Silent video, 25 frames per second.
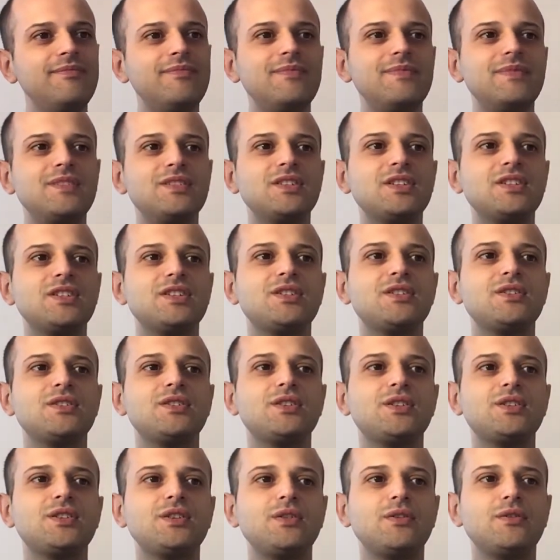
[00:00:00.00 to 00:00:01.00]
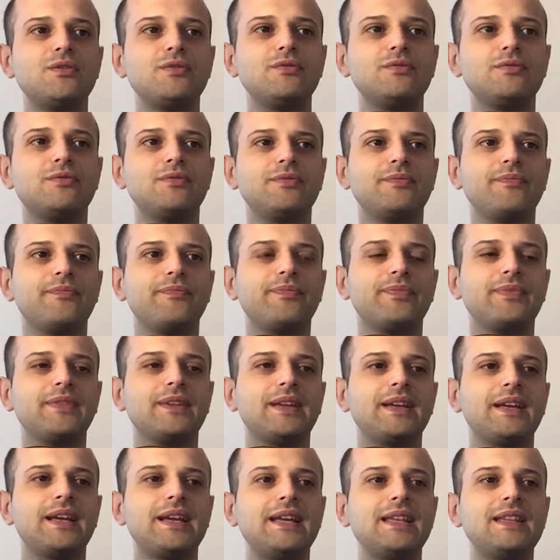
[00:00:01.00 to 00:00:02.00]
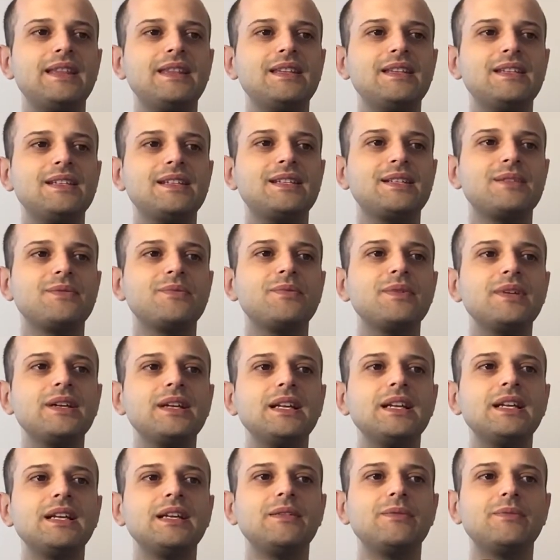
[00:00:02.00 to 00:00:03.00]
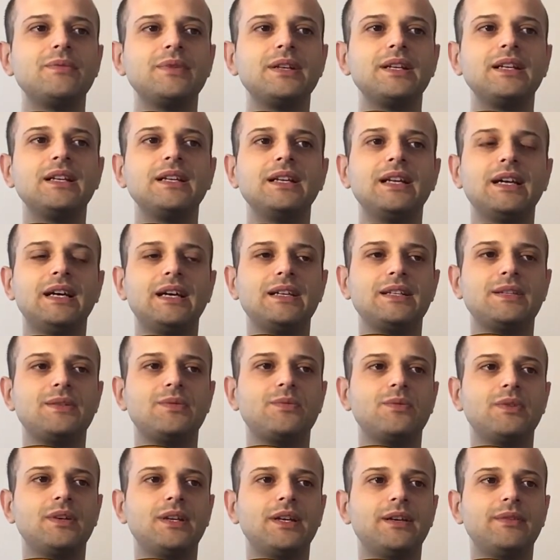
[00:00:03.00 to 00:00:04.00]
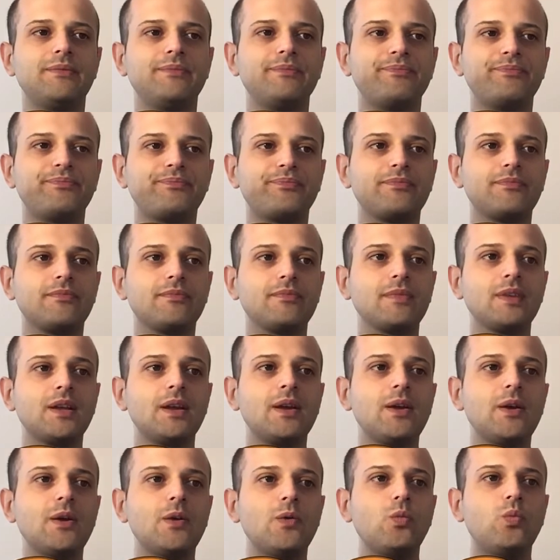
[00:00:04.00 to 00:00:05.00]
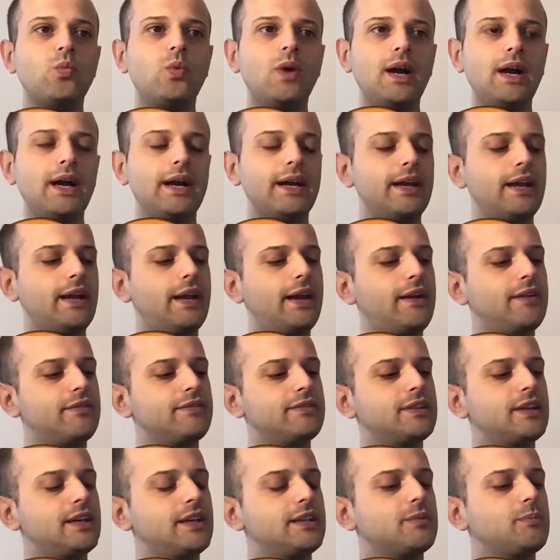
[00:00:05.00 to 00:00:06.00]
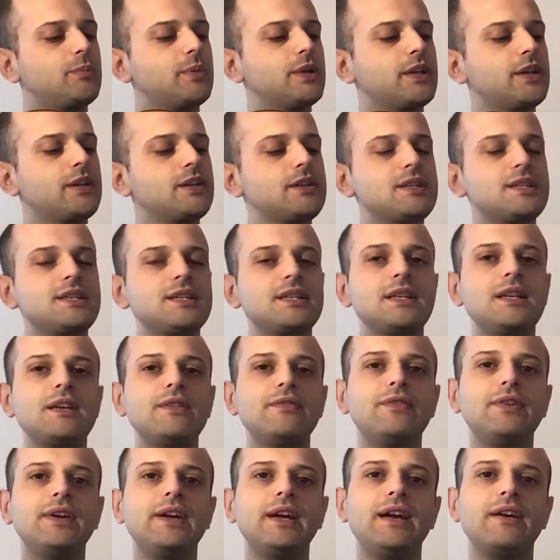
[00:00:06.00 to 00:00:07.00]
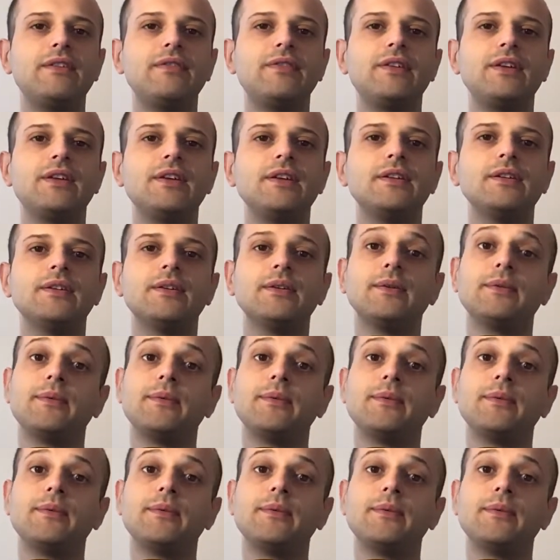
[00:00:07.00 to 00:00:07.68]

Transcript: just to solve in this really, really nice way. Why I have that? Because if I have here,